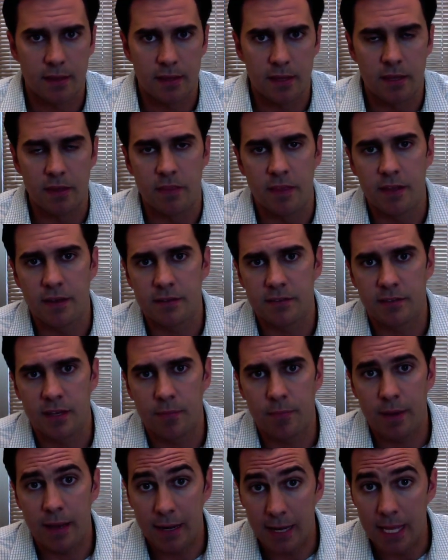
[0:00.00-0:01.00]
You then send
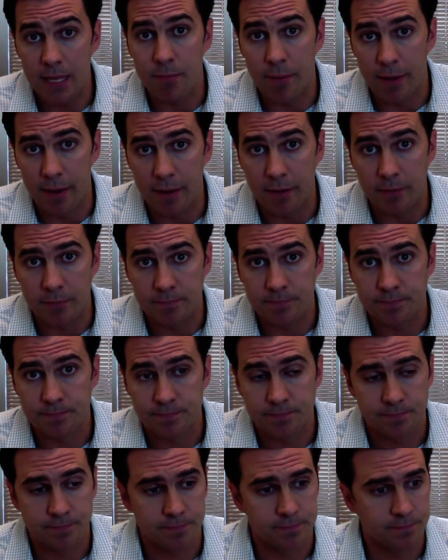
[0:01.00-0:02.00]
me an email.
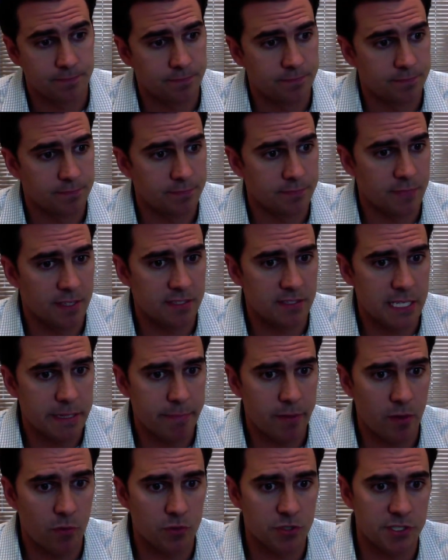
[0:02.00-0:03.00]
This
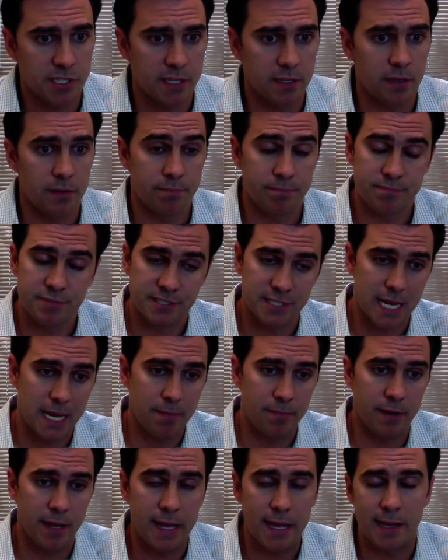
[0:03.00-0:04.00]
email was sent
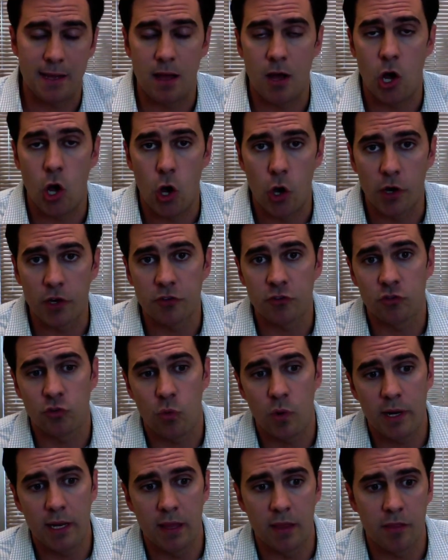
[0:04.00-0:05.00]
same day, August
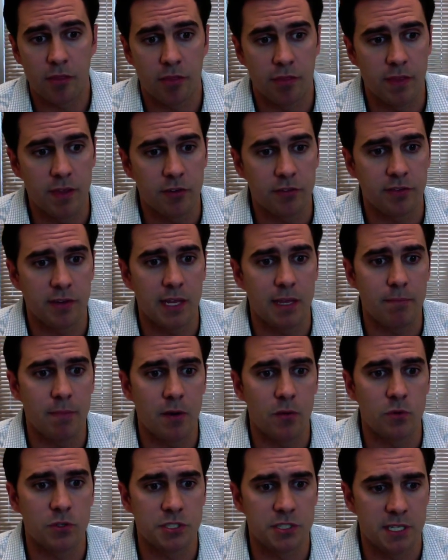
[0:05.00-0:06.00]
20th. This email
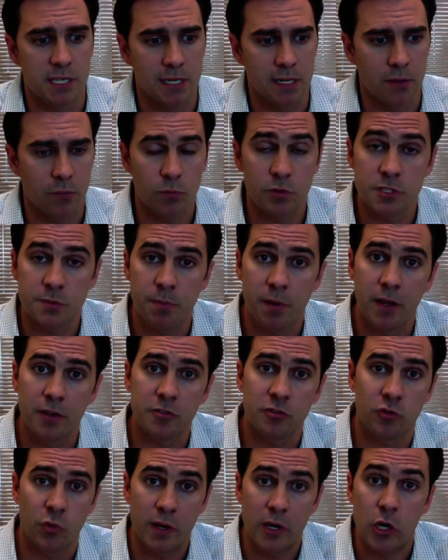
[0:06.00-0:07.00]
was sent in response
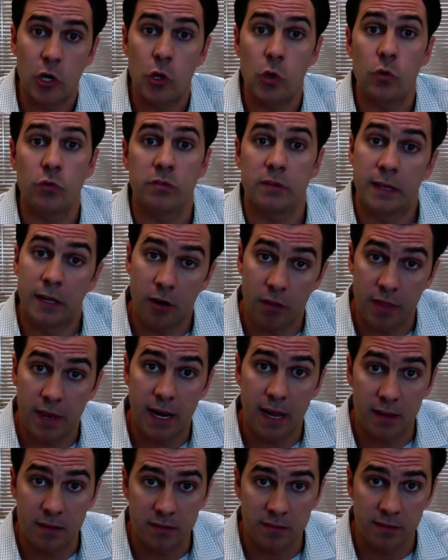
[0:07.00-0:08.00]
to a newsletter that
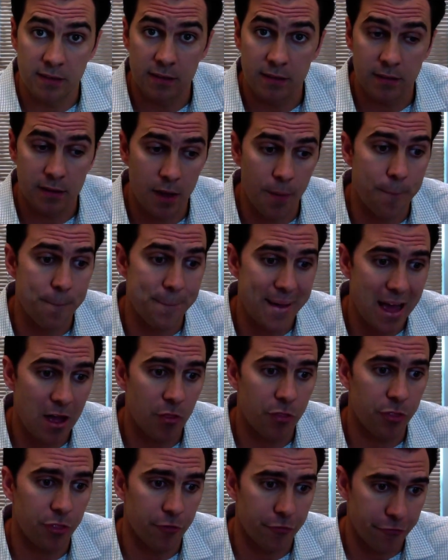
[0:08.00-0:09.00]
I sent
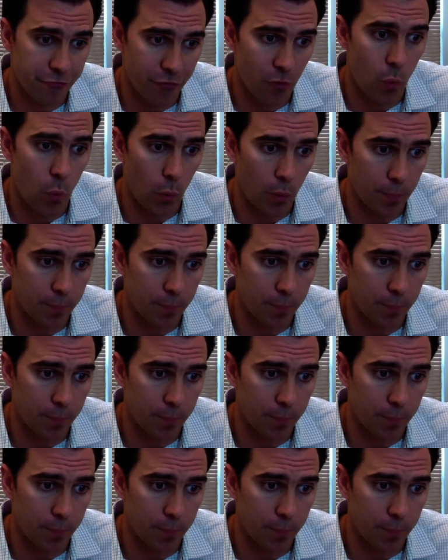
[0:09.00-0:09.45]
about the form.